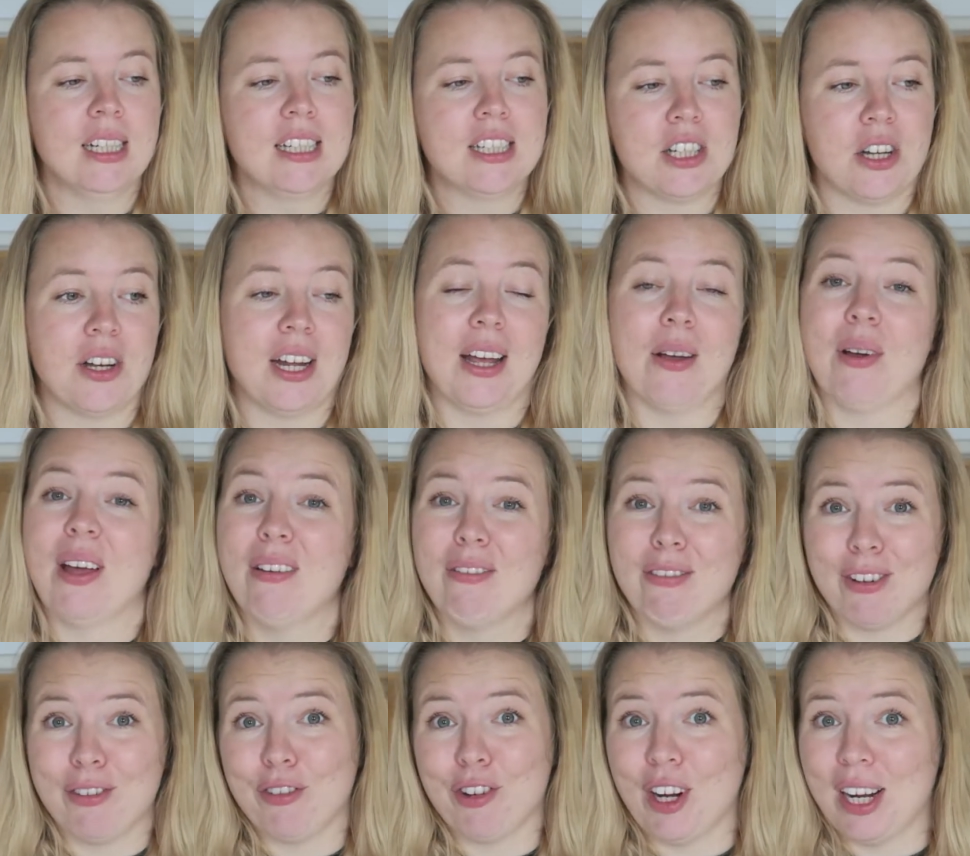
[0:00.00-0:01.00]
So now
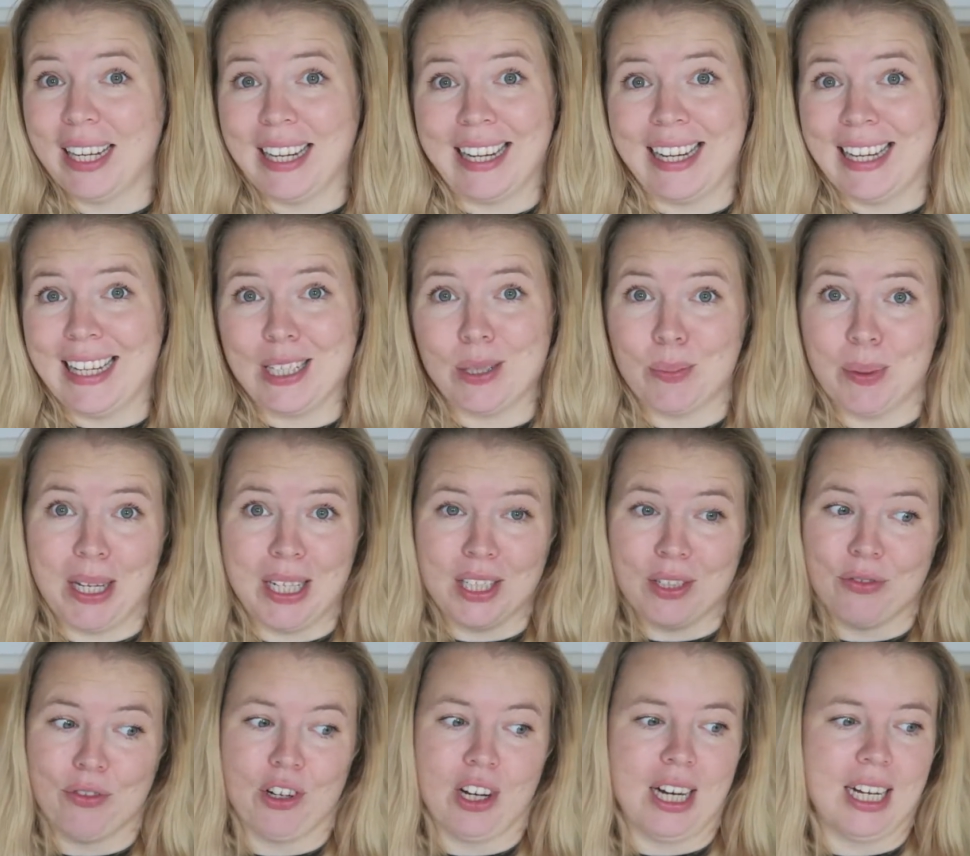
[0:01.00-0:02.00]
every Friday is
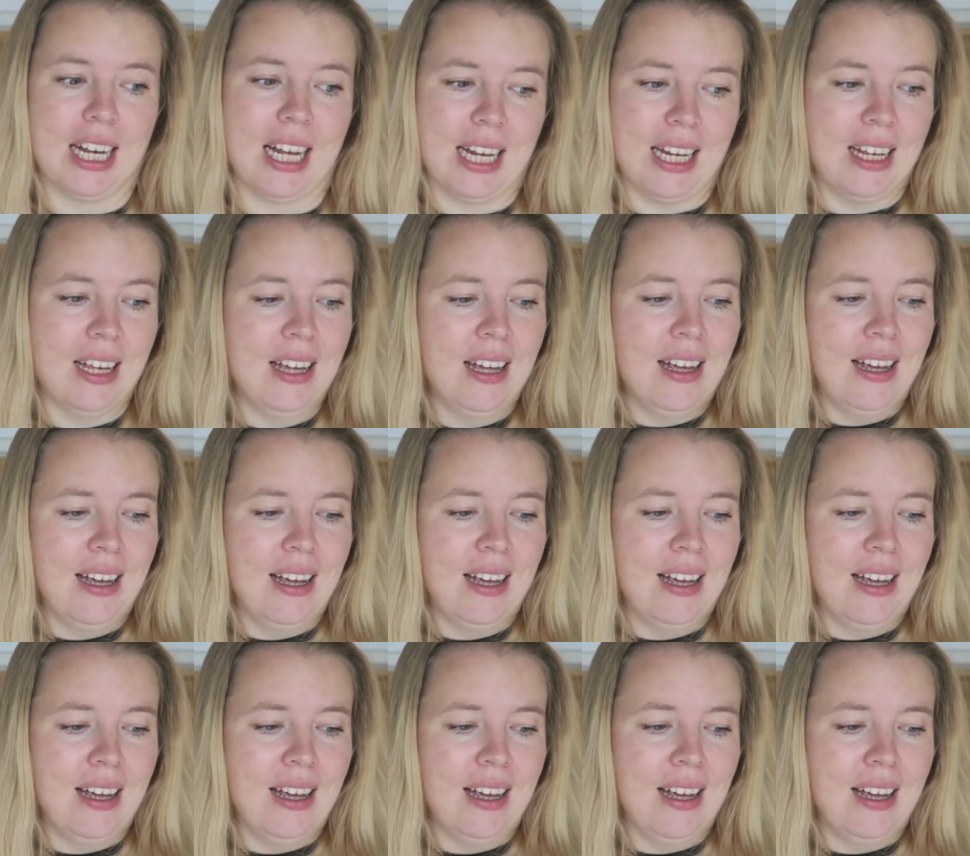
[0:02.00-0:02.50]
Pizza Friday.